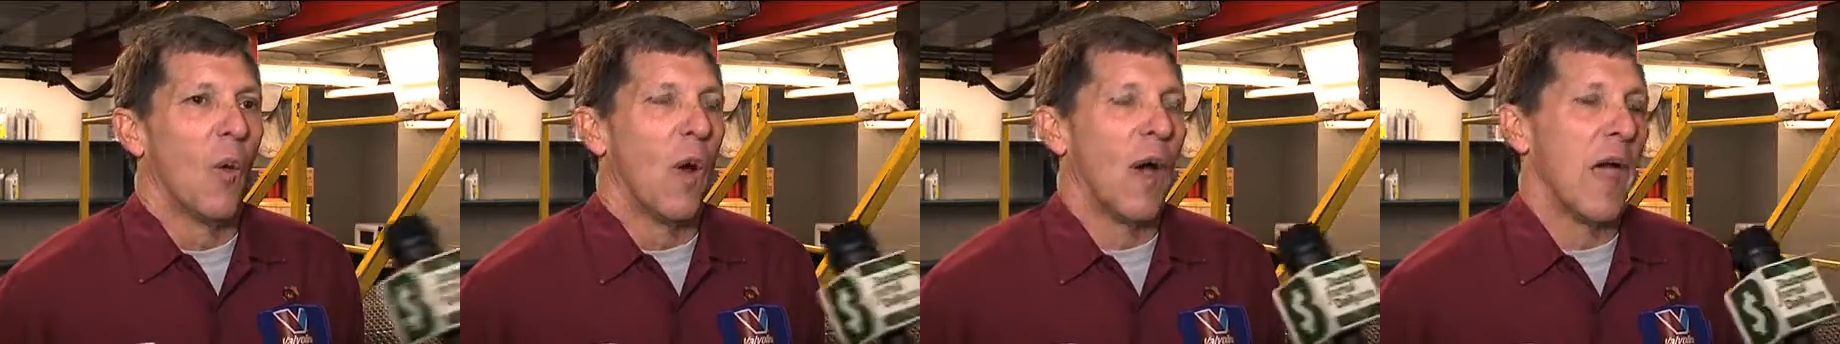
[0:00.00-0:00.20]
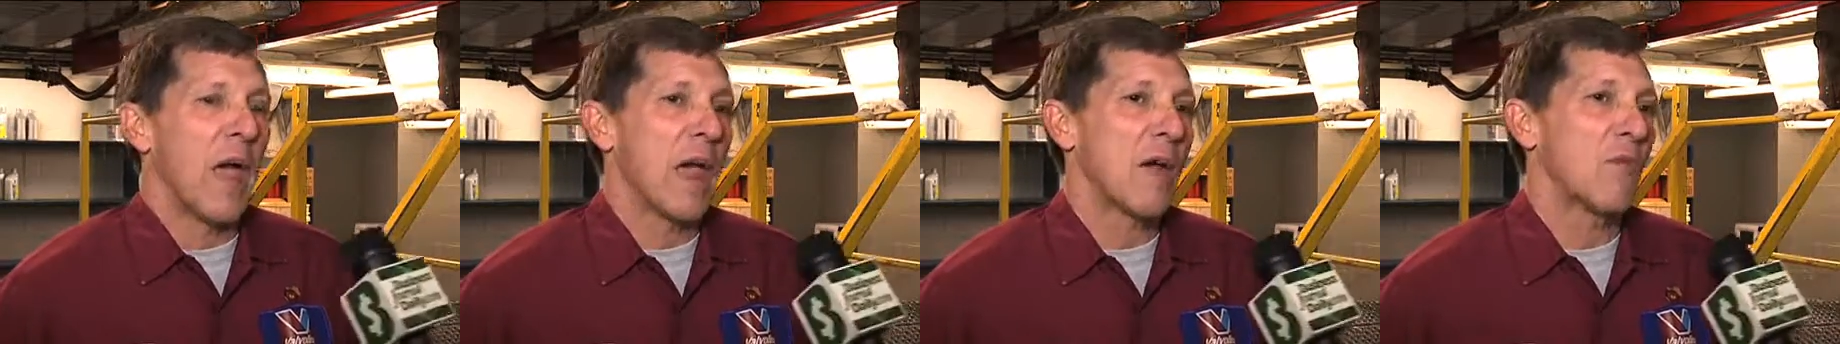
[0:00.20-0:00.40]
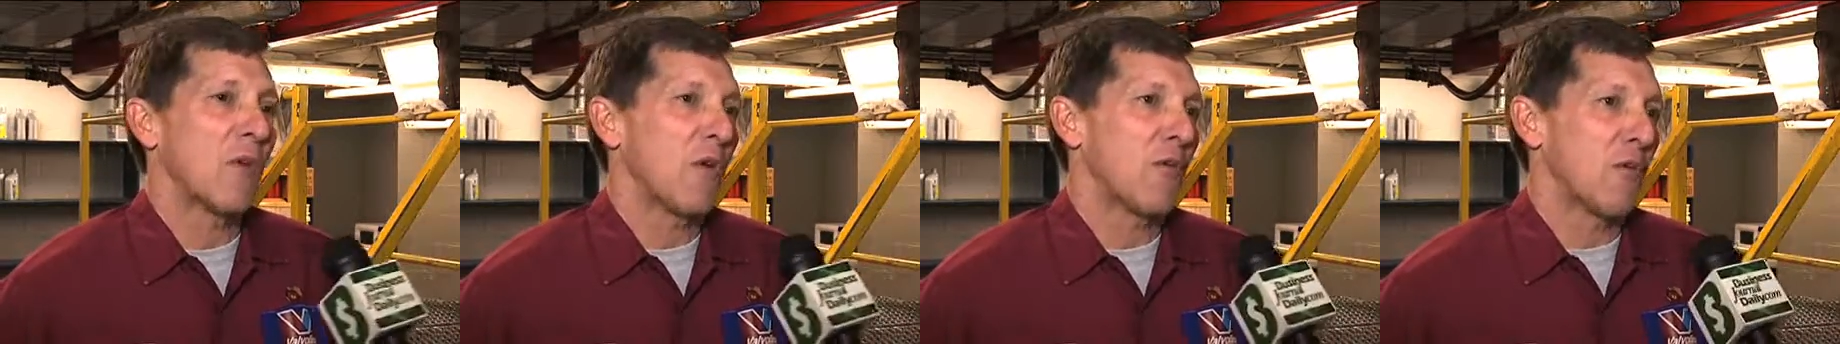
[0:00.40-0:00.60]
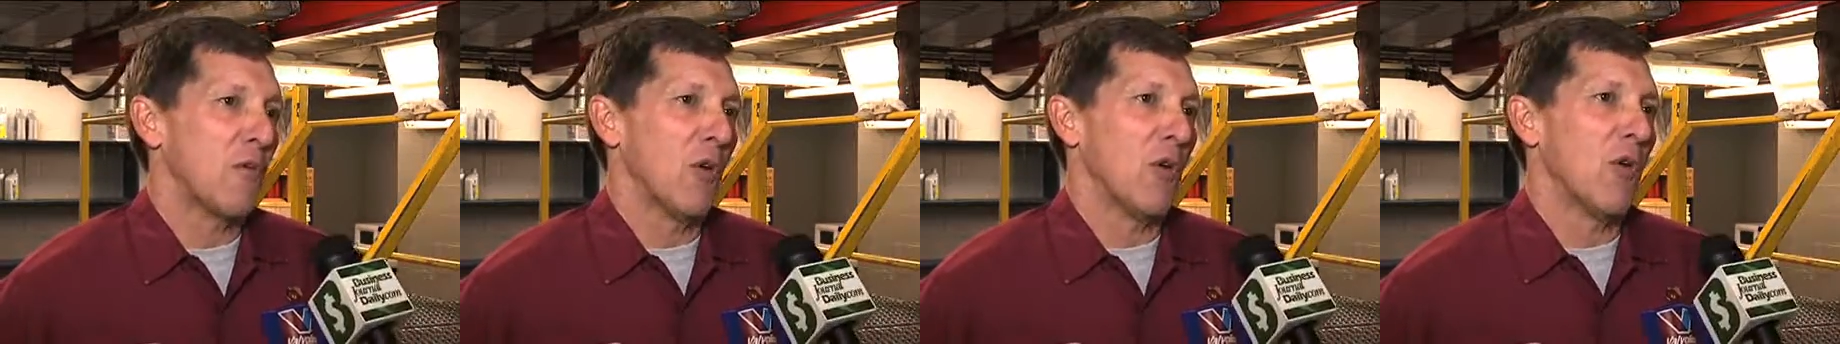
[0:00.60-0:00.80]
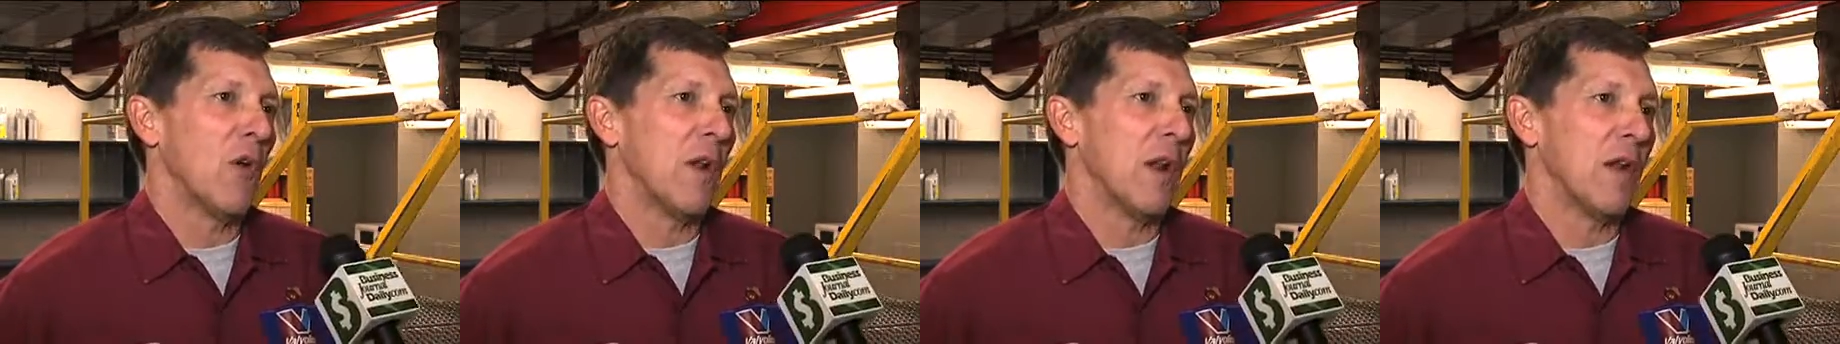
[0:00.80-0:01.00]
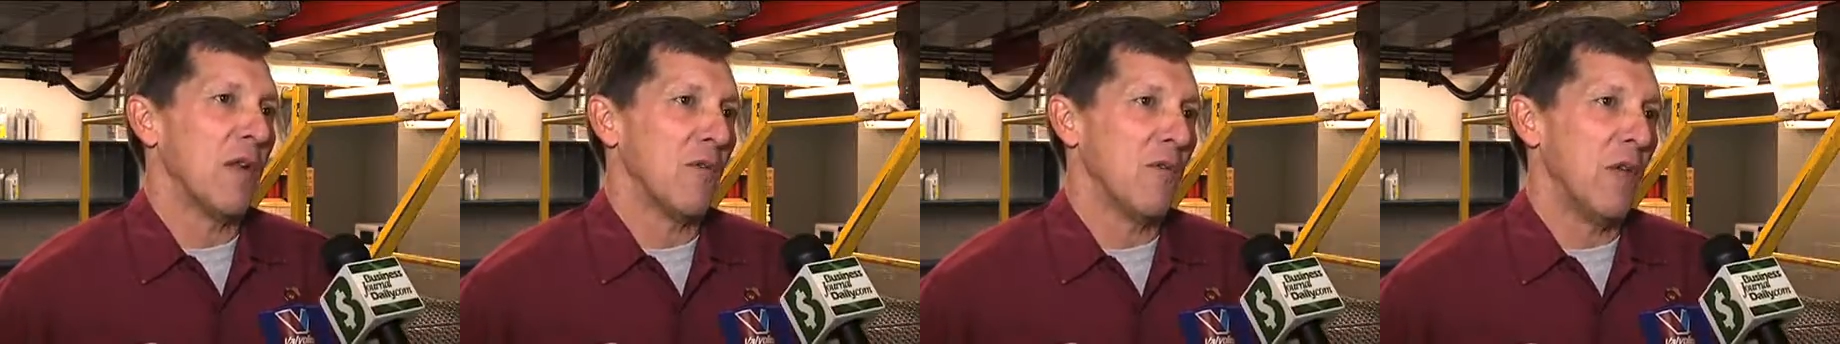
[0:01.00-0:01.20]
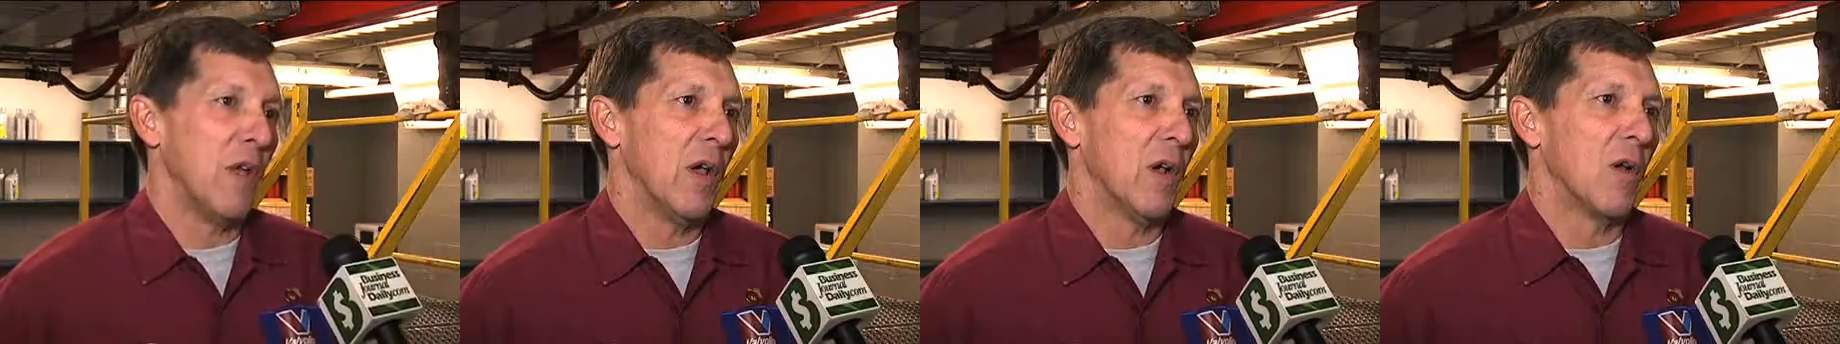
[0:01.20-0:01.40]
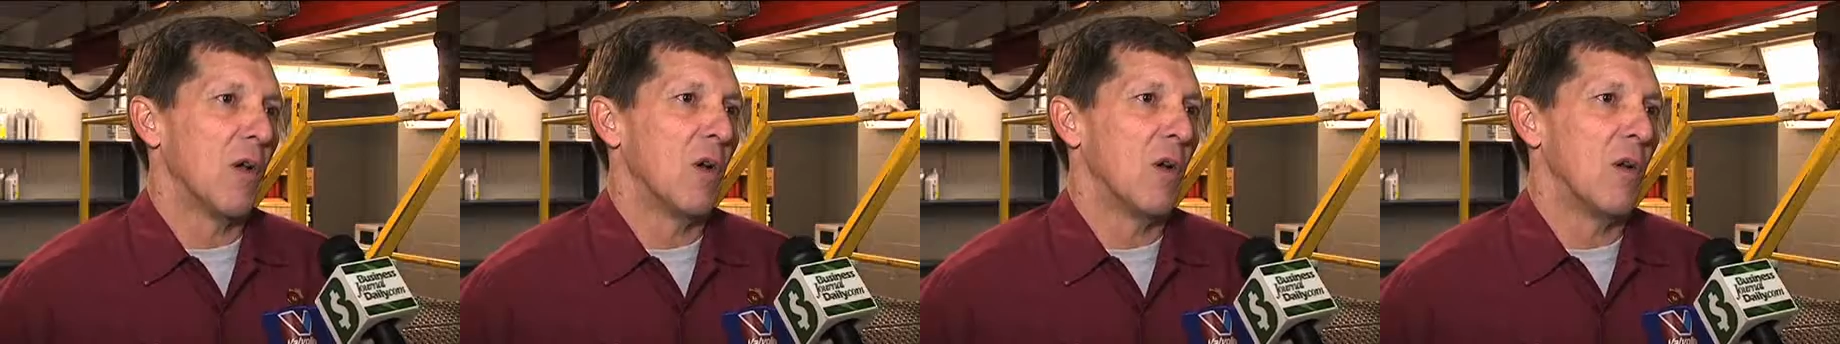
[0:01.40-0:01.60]
Well, every fluid in a
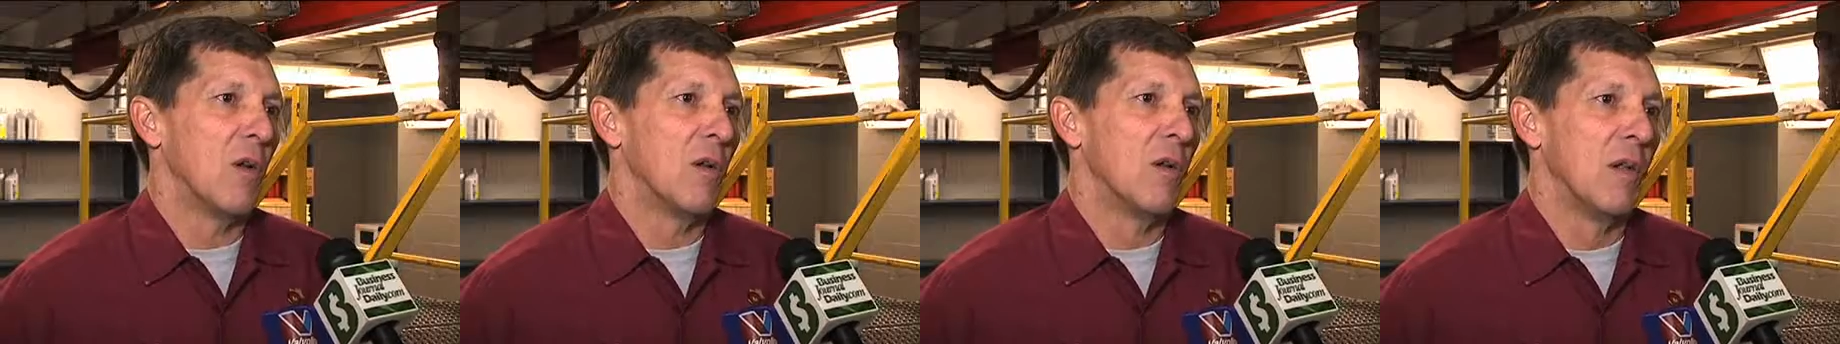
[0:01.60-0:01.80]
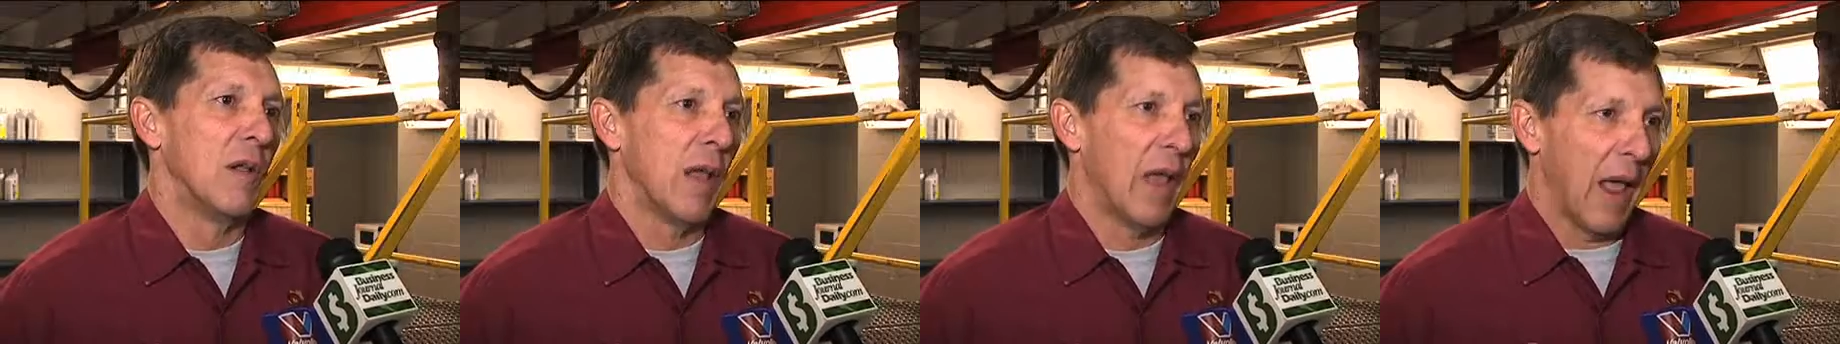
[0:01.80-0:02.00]
vehicle